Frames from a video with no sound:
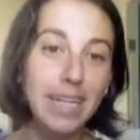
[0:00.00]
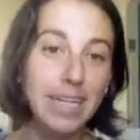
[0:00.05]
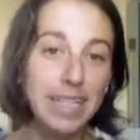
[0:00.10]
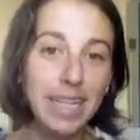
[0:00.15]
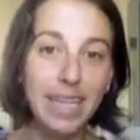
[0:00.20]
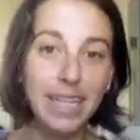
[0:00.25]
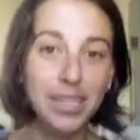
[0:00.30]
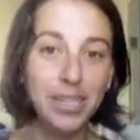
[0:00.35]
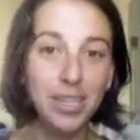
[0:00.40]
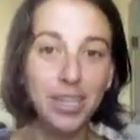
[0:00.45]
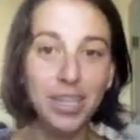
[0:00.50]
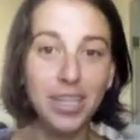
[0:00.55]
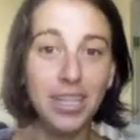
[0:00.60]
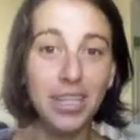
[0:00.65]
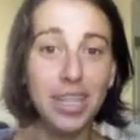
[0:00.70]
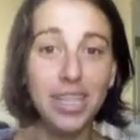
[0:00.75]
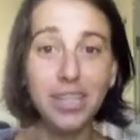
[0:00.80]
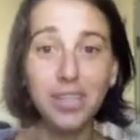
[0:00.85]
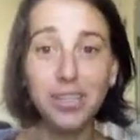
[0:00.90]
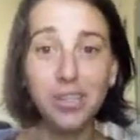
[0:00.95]
attention than
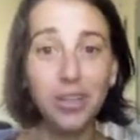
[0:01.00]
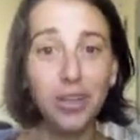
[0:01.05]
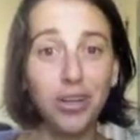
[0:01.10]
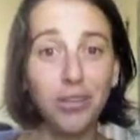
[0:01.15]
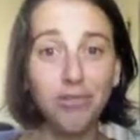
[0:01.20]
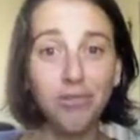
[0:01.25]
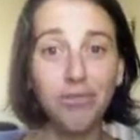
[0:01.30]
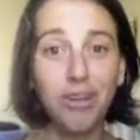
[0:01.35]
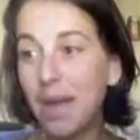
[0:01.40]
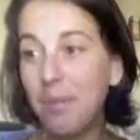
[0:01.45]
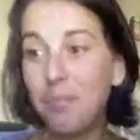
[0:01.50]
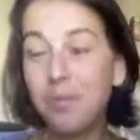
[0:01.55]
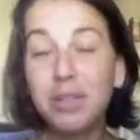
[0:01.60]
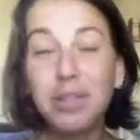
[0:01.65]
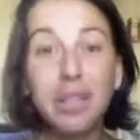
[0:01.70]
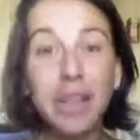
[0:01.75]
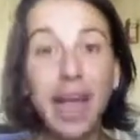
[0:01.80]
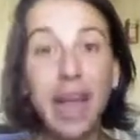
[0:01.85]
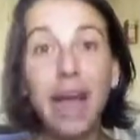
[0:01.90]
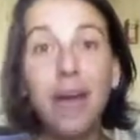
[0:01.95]
they deserve. I
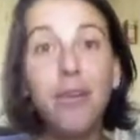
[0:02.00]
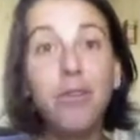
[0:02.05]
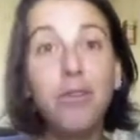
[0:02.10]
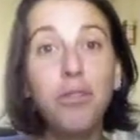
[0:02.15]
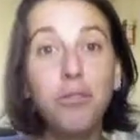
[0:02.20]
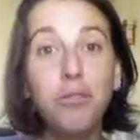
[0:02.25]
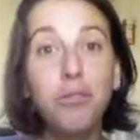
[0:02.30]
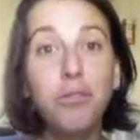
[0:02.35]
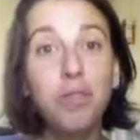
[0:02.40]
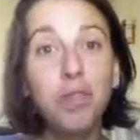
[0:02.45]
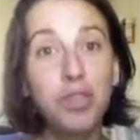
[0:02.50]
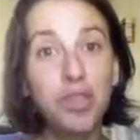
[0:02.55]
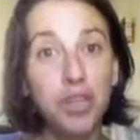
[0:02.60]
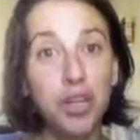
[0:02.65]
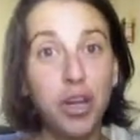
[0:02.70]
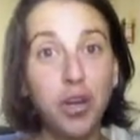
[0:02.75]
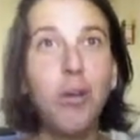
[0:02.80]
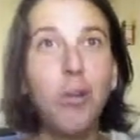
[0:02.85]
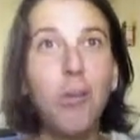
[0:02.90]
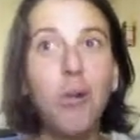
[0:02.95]
plowed through this
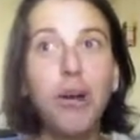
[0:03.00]
show,